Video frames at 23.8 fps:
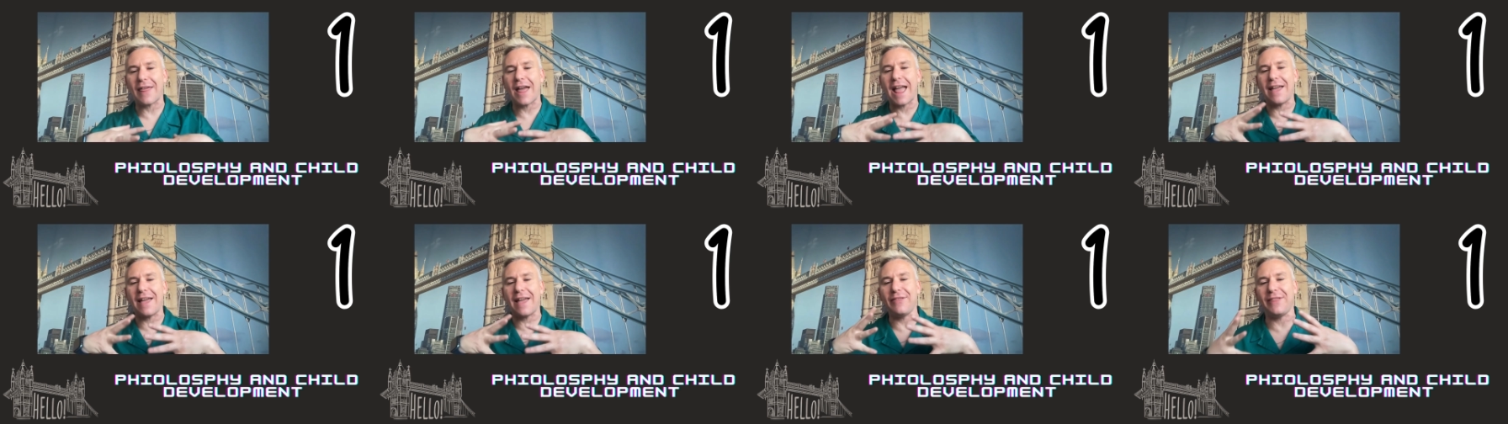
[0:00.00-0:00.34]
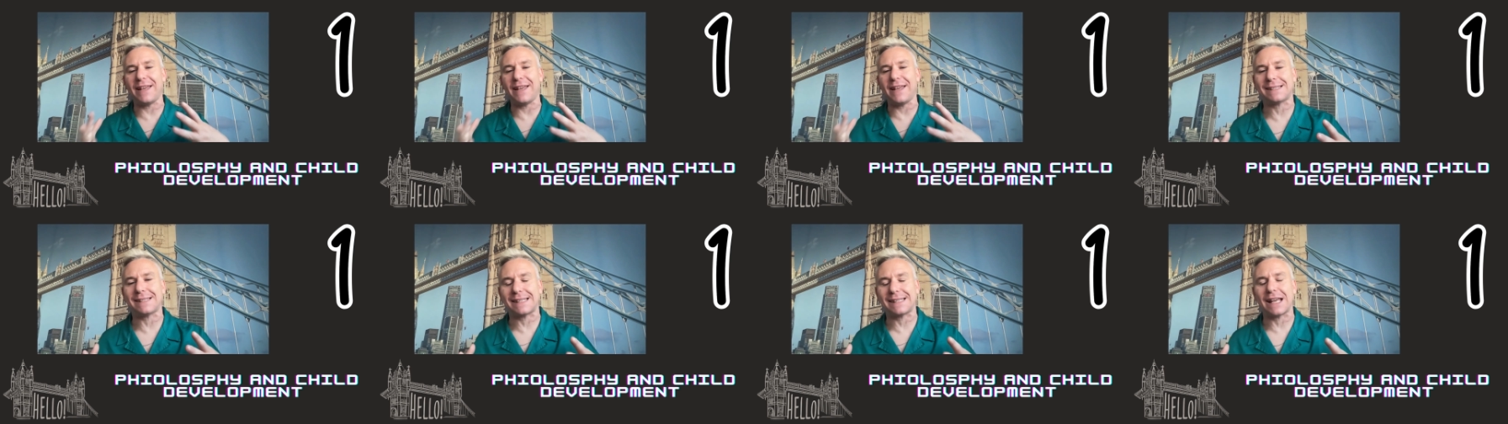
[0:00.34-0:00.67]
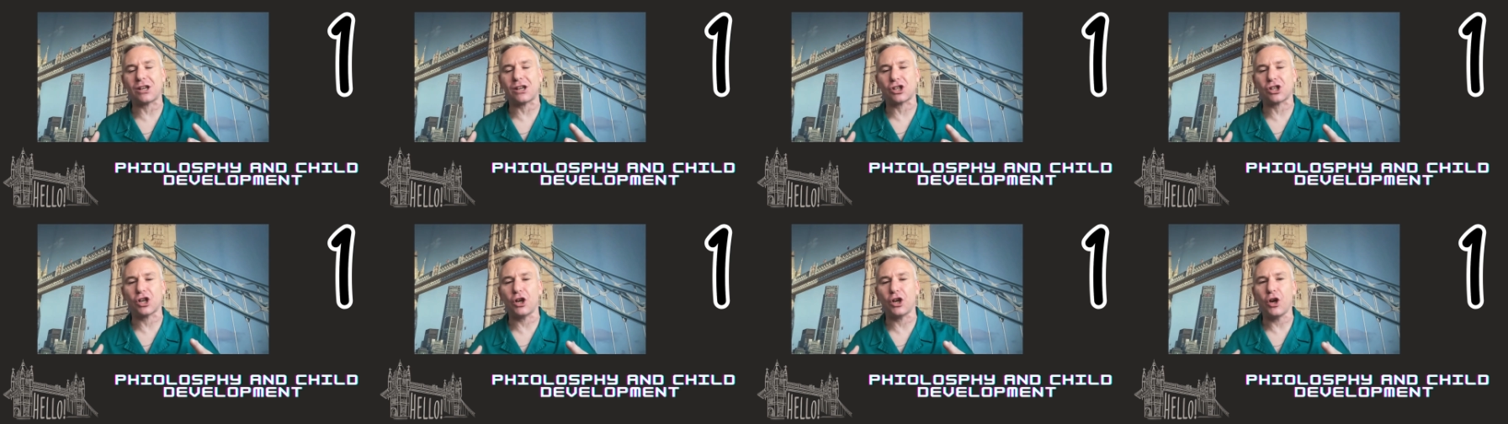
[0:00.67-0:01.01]
in this
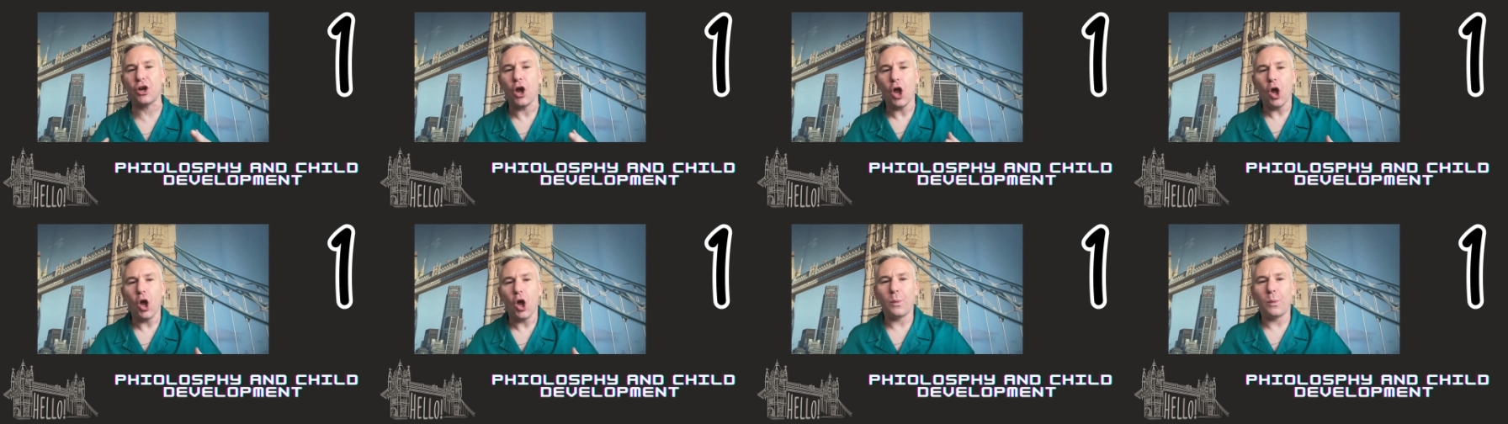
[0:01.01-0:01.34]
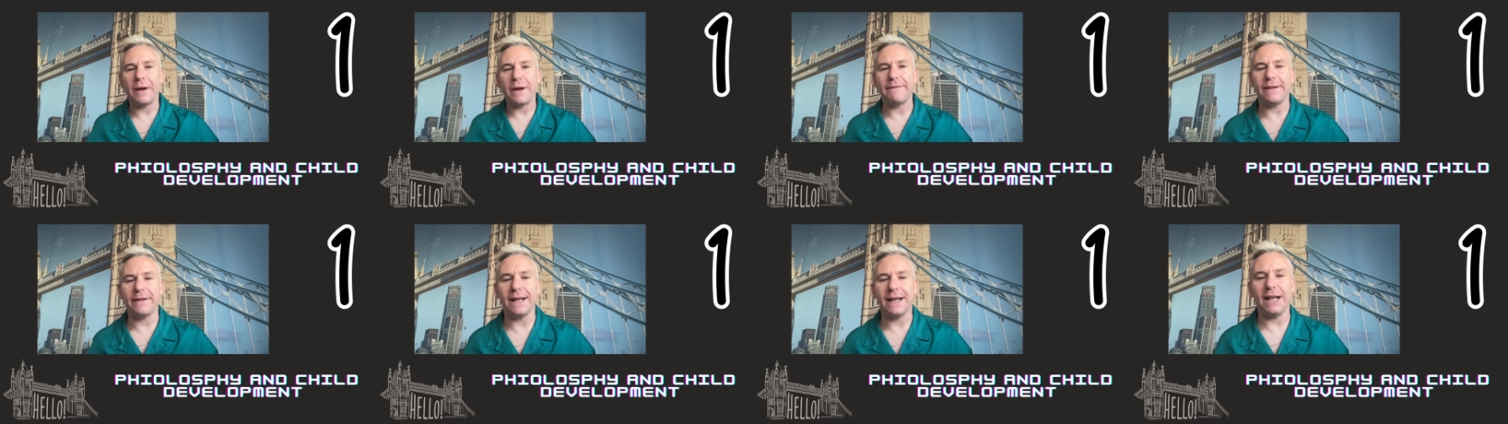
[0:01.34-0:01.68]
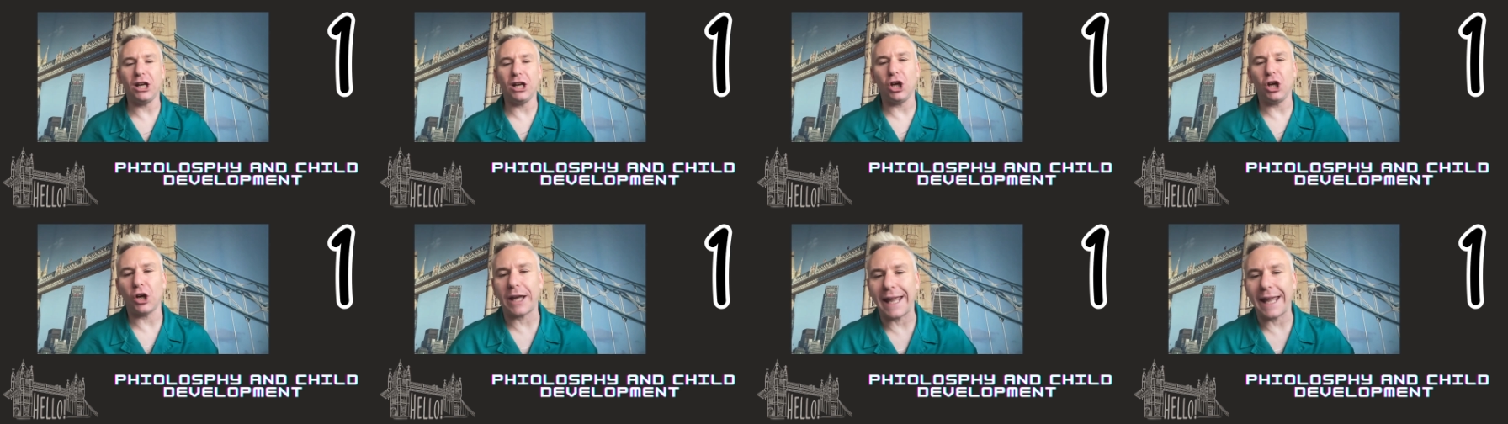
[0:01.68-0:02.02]
section, we're really
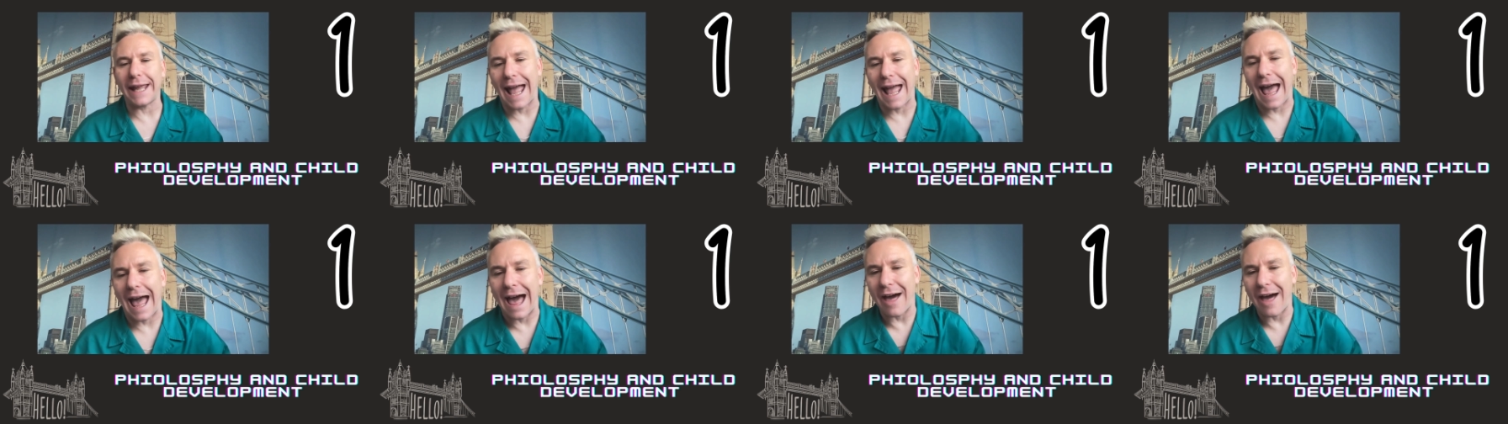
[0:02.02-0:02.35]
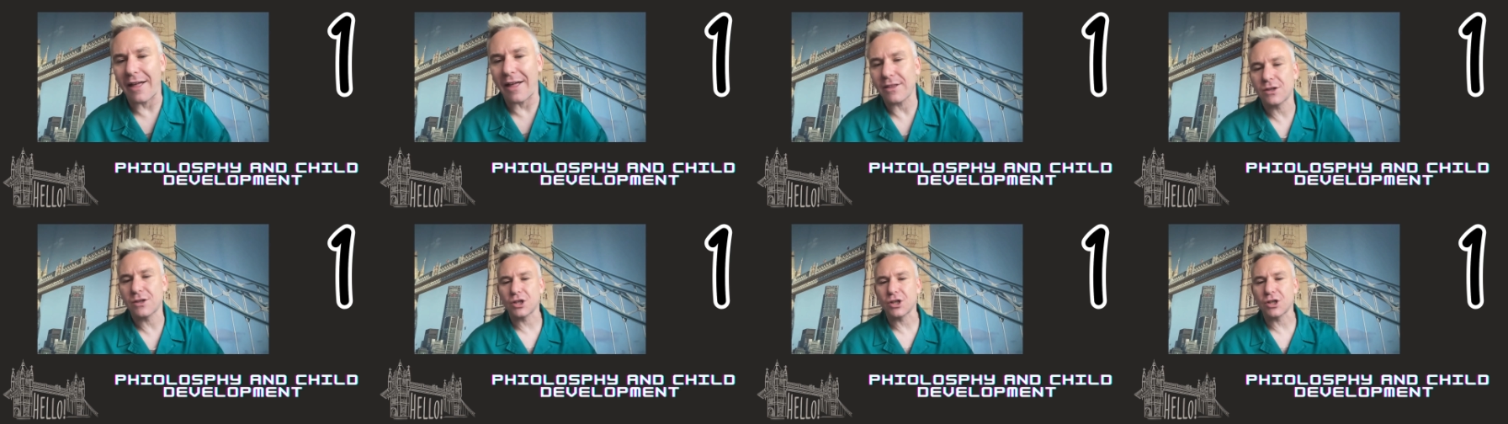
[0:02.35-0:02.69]
looking at